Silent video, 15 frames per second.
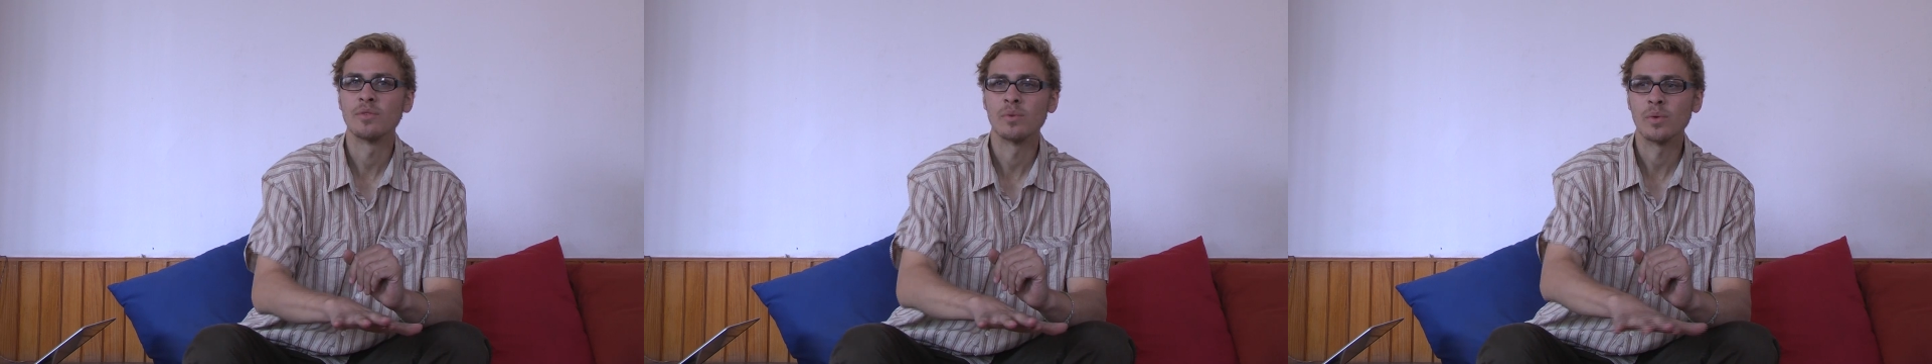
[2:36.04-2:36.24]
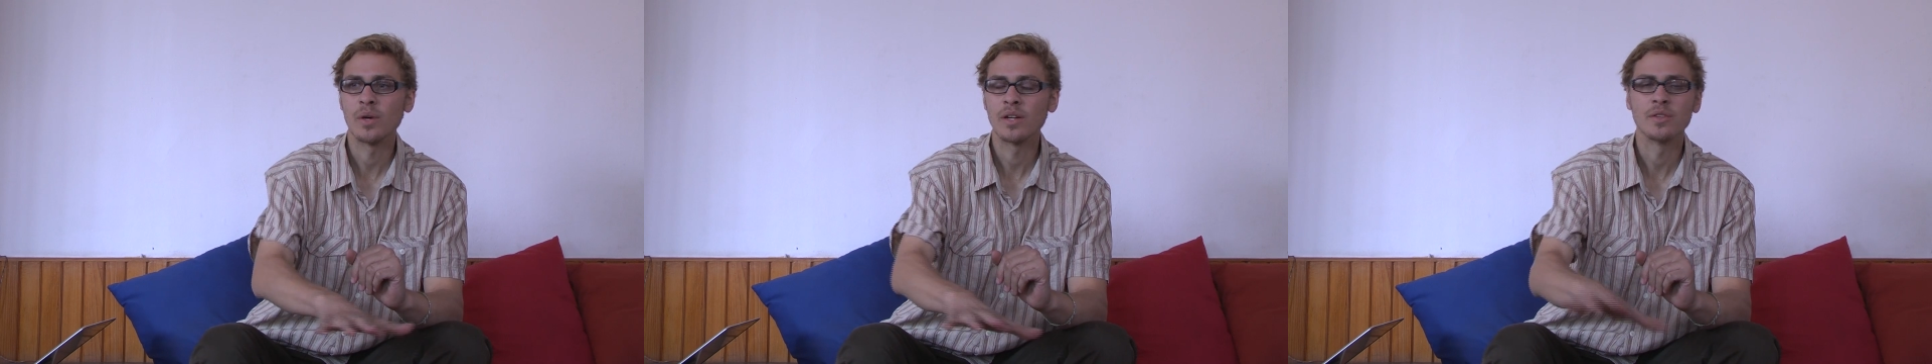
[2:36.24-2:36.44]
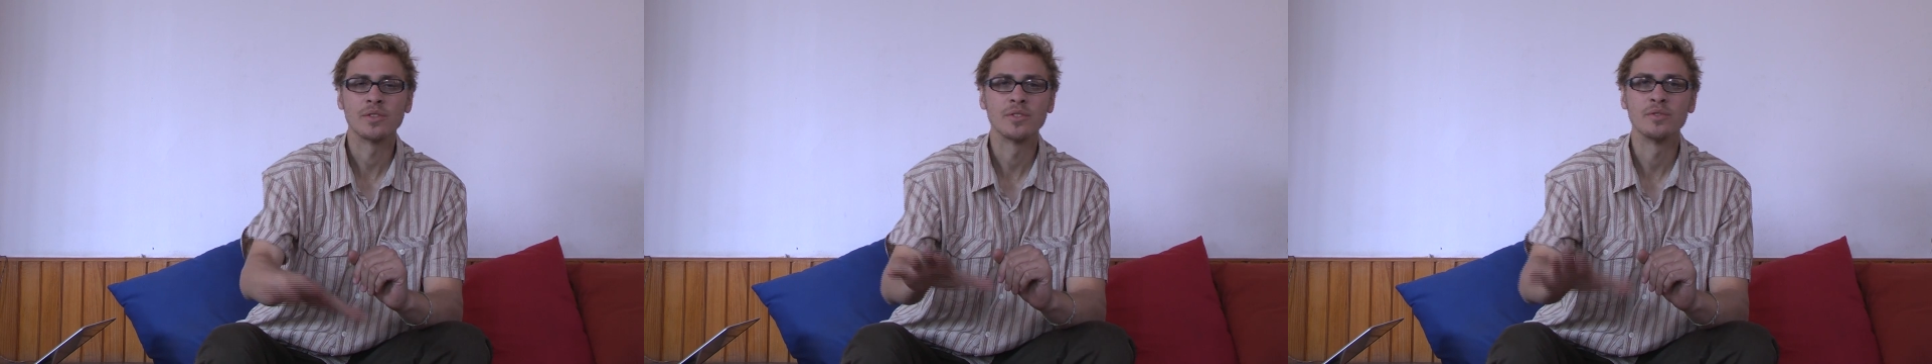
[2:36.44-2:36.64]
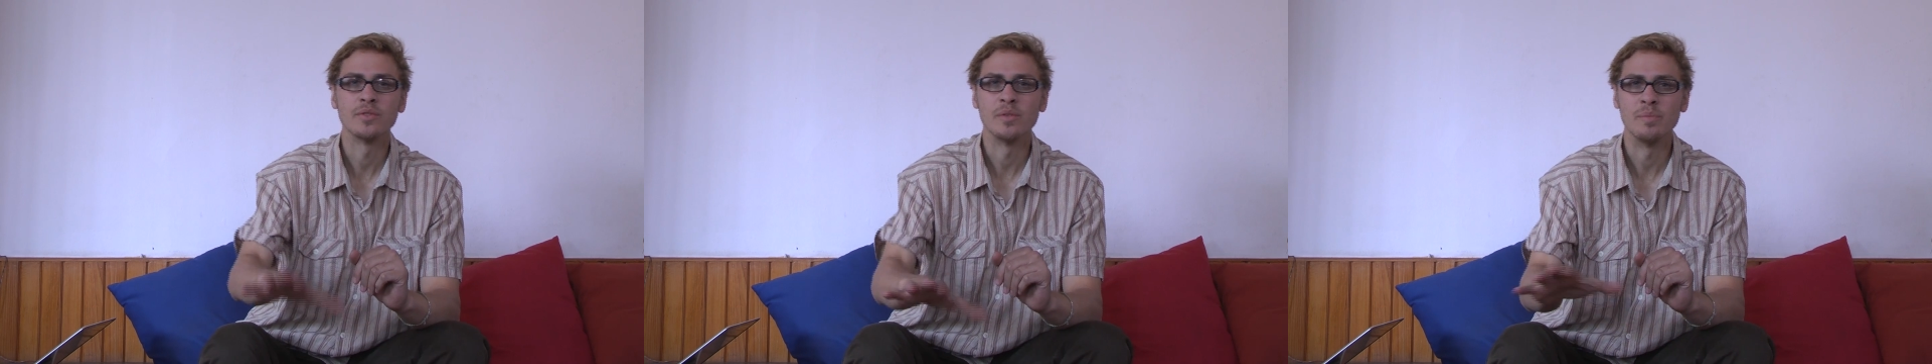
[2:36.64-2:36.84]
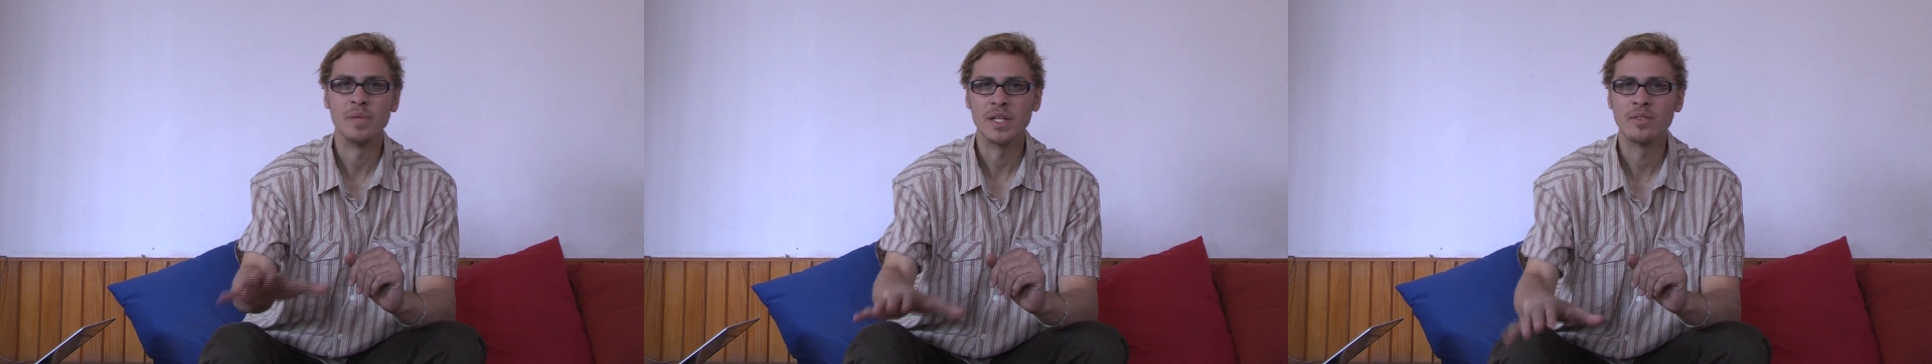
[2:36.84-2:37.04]
of the water to
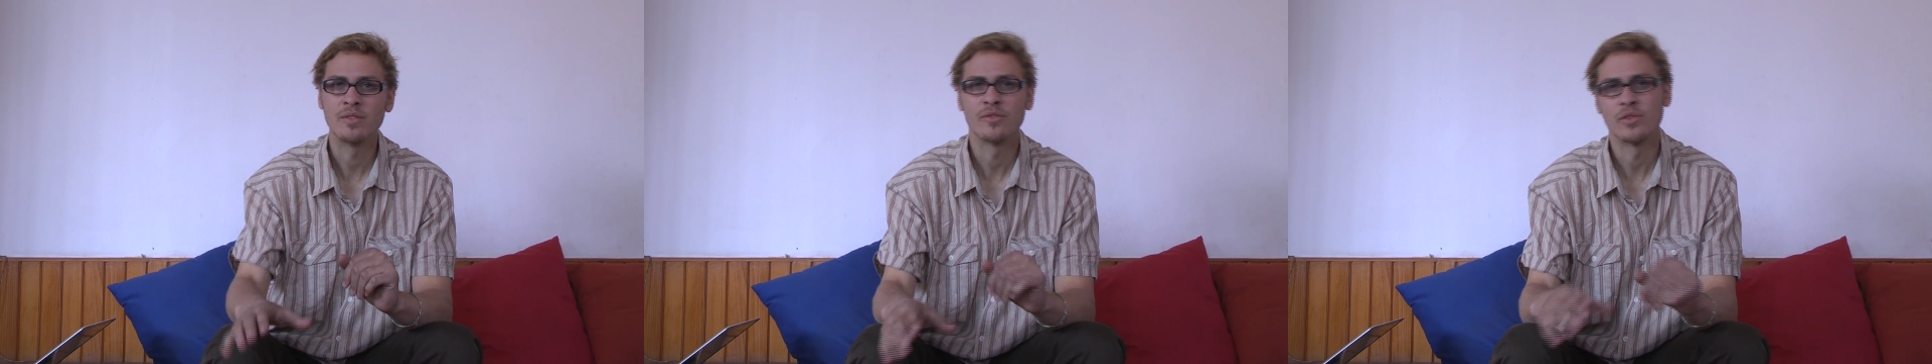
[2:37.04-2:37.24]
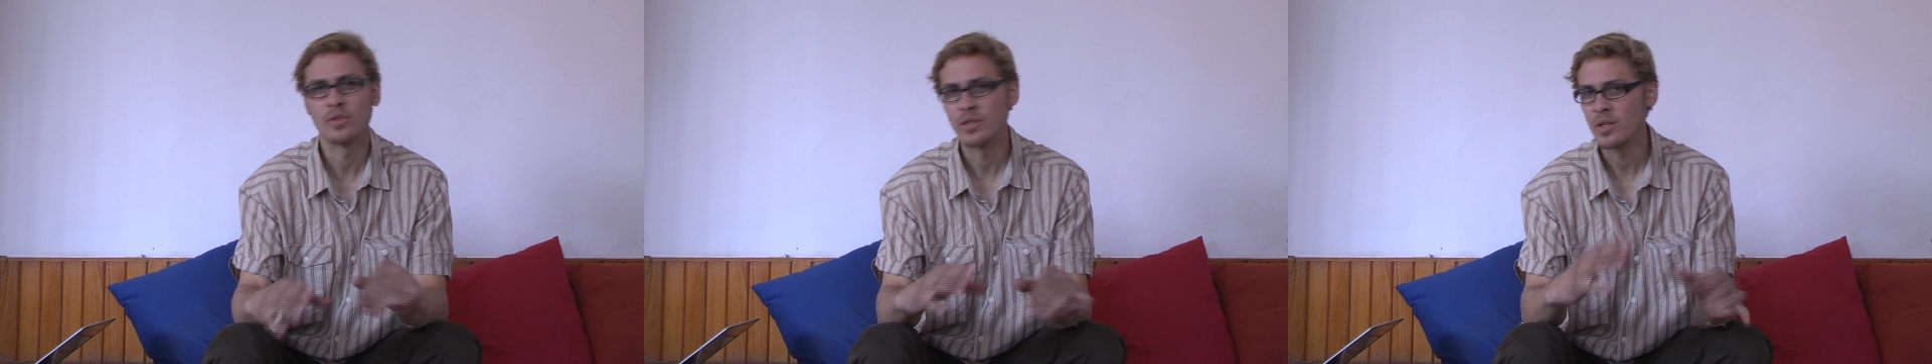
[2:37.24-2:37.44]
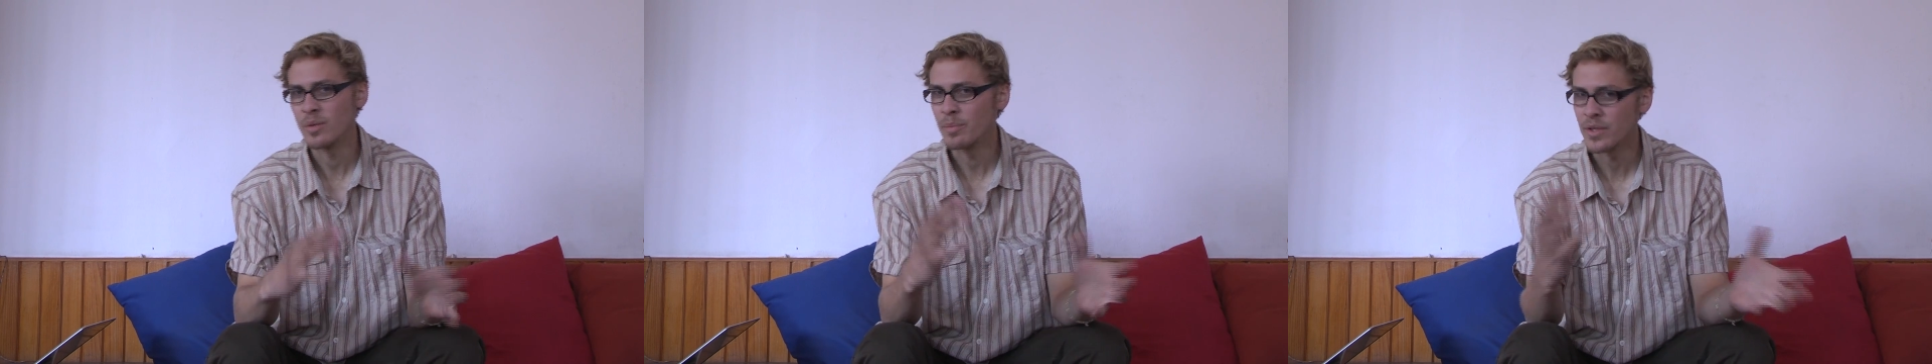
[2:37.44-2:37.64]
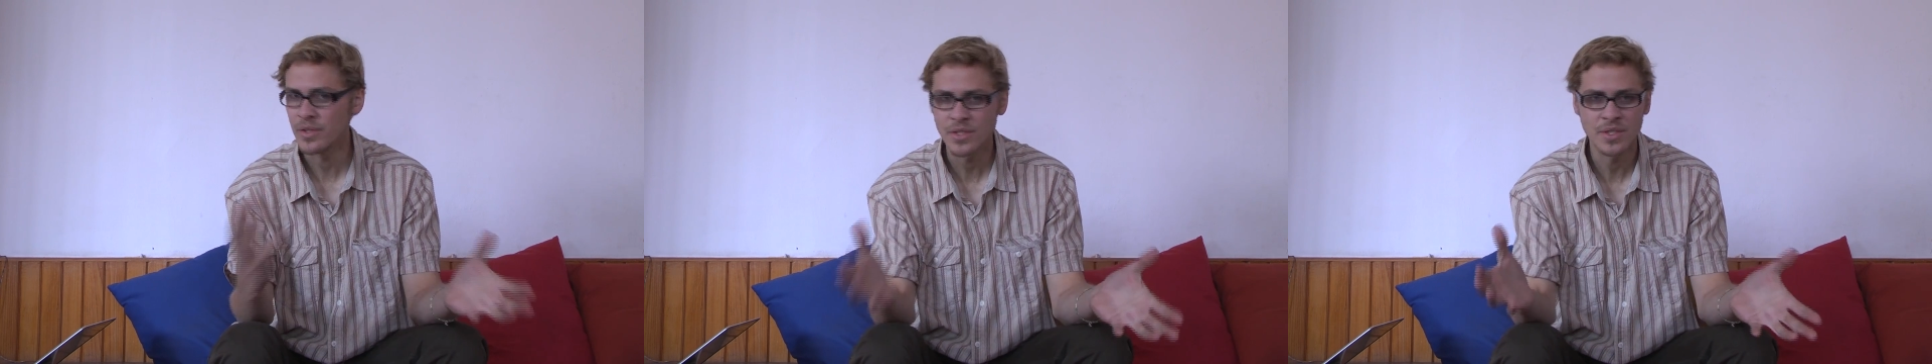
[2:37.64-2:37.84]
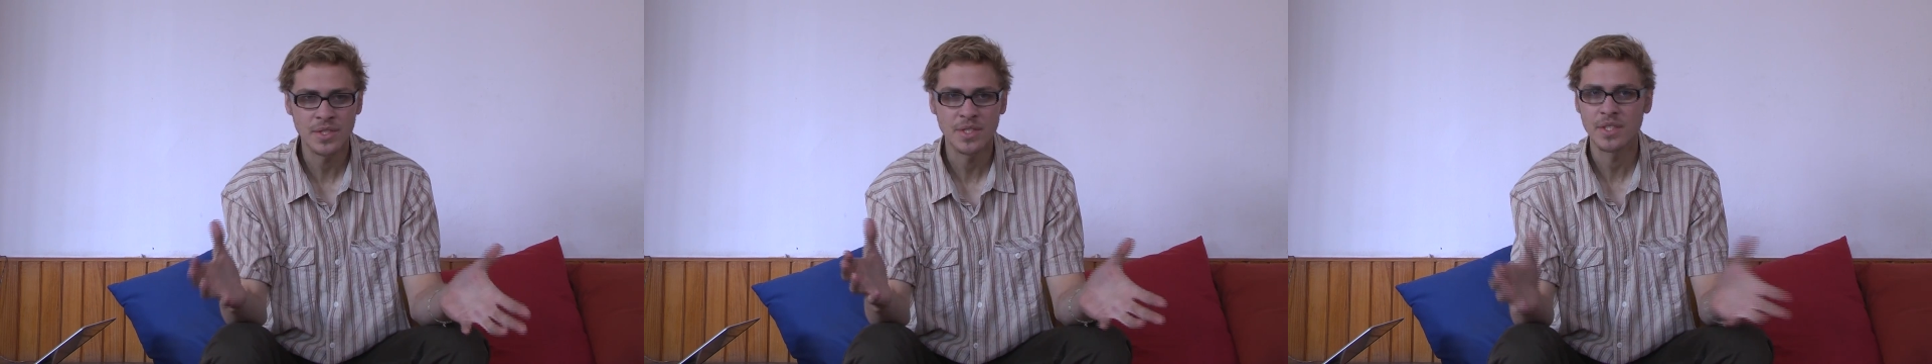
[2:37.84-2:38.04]
remain for
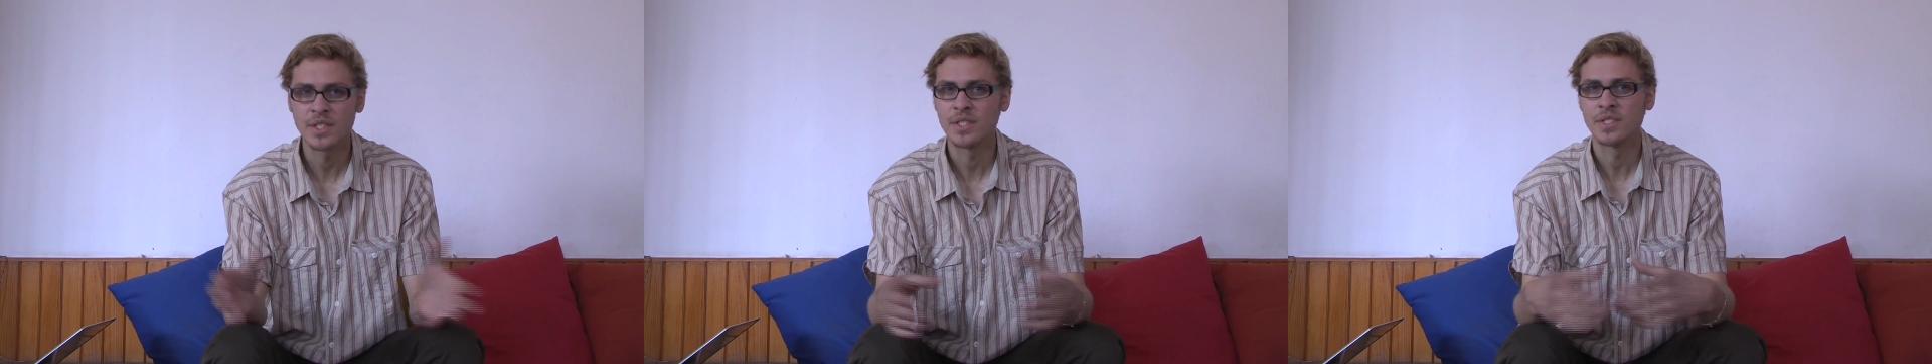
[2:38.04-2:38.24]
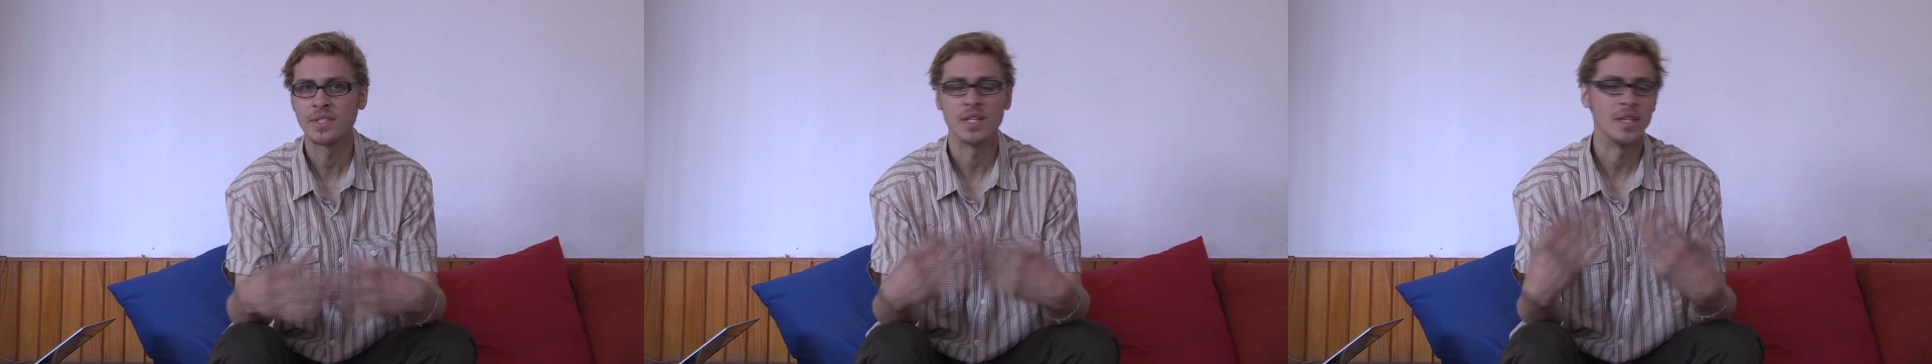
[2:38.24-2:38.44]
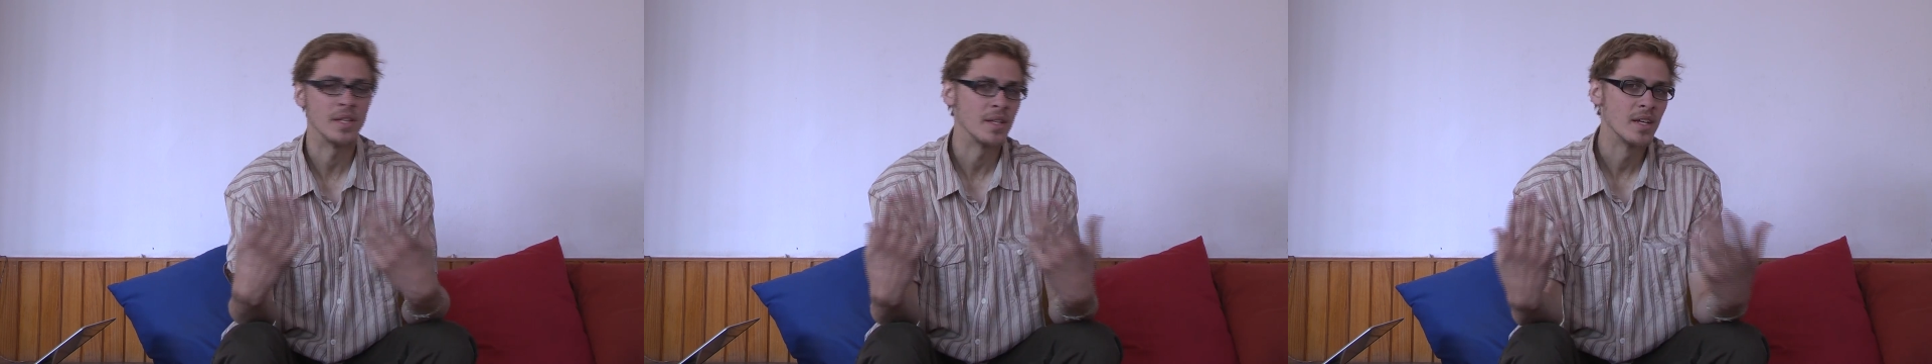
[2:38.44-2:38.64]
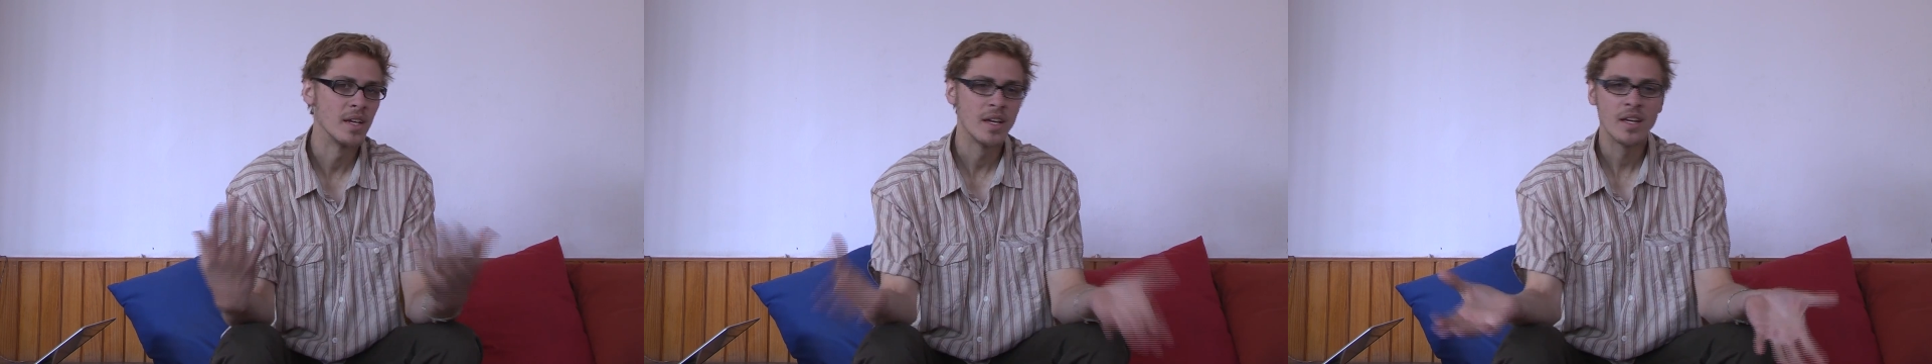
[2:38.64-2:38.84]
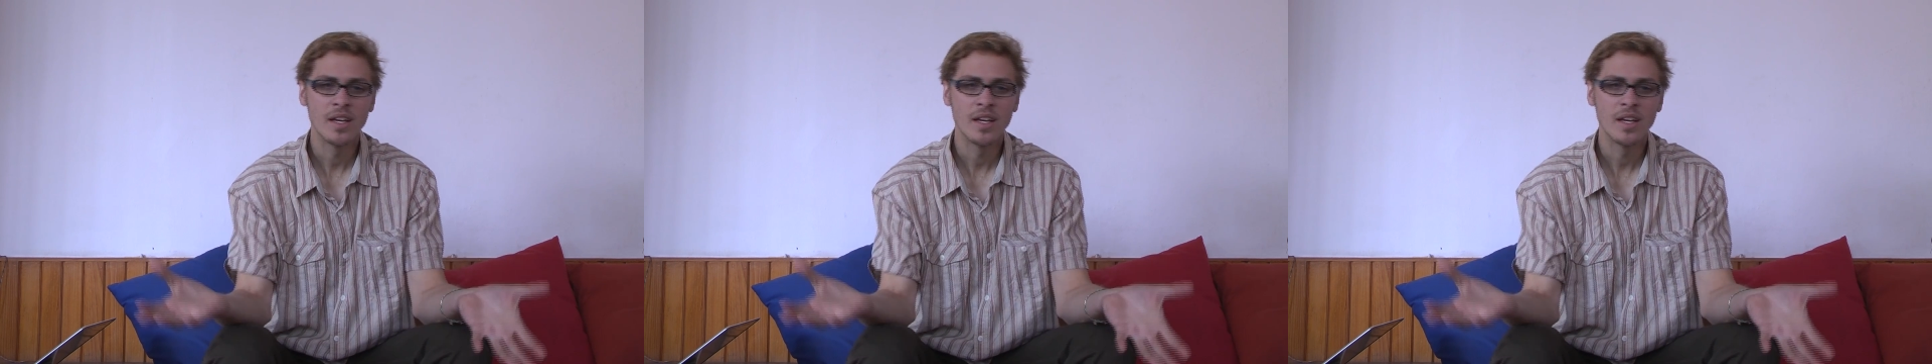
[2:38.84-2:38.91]
emergencies and